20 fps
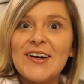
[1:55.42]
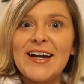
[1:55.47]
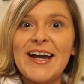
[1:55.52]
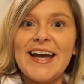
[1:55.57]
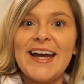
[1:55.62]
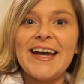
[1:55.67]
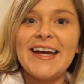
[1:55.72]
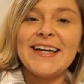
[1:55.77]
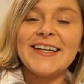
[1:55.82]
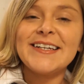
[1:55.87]

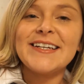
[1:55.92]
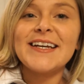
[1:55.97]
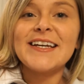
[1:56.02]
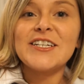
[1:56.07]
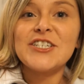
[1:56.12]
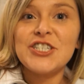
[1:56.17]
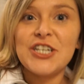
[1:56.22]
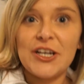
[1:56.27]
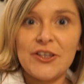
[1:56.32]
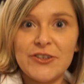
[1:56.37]
at
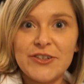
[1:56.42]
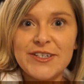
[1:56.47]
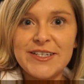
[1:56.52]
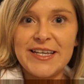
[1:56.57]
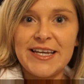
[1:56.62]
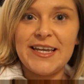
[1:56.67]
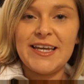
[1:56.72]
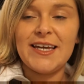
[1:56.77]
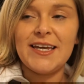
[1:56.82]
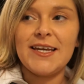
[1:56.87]
Jailer's
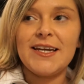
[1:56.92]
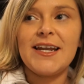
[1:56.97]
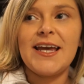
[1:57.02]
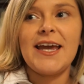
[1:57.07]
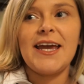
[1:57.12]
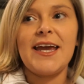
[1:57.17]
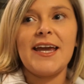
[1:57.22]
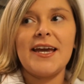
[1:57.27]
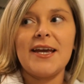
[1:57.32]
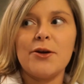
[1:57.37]
Inn
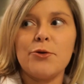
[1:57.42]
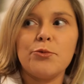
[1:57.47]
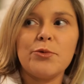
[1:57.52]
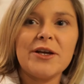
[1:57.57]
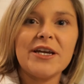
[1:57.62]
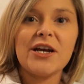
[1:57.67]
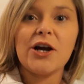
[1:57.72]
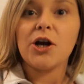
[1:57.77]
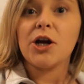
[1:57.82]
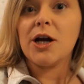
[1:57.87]
and
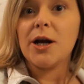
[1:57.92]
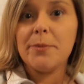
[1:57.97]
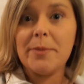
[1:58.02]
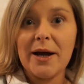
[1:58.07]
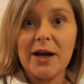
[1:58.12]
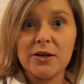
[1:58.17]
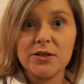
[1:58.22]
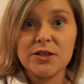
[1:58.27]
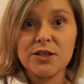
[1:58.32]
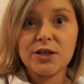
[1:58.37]
we are
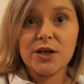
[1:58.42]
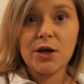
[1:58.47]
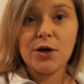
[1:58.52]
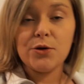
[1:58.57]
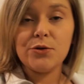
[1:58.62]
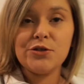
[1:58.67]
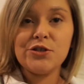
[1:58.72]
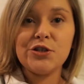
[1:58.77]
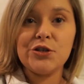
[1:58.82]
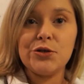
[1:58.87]
about to go
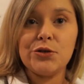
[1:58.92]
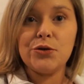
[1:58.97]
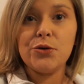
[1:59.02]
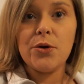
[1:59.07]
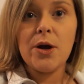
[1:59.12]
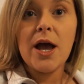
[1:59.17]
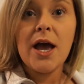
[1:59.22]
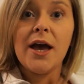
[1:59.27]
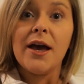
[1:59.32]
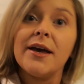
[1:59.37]
to
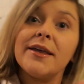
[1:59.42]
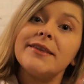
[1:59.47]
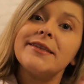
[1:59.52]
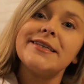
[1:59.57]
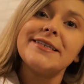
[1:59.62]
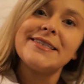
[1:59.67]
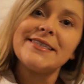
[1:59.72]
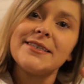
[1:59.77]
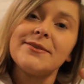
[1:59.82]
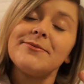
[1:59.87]
the
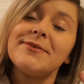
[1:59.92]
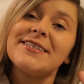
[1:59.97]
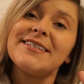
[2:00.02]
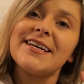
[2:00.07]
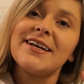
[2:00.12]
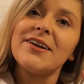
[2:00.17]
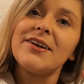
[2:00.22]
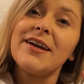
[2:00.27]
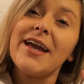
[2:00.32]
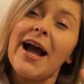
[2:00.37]

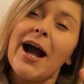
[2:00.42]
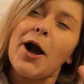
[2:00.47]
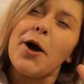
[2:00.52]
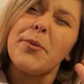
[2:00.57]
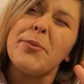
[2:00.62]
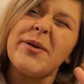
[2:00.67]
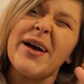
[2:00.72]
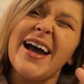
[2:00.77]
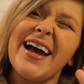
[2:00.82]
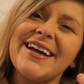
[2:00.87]
cemetery out
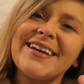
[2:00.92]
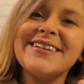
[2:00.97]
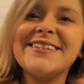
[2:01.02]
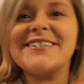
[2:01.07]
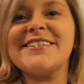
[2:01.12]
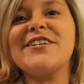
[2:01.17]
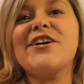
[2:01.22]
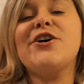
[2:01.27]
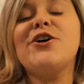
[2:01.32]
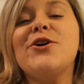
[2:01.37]
back.
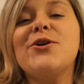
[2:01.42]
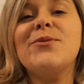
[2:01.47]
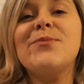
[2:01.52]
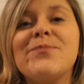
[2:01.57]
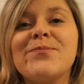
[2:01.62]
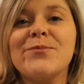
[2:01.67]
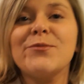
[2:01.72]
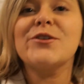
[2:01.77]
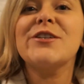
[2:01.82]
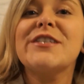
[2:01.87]
So
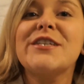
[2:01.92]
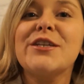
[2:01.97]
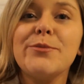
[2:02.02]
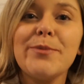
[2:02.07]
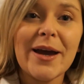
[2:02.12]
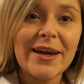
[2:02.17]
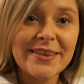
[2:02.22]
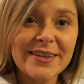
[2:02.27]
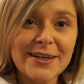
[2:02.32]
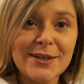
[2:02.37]
we'll see you
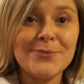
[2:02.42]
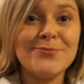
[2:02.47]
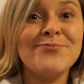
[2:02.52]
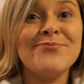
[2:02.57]
back there.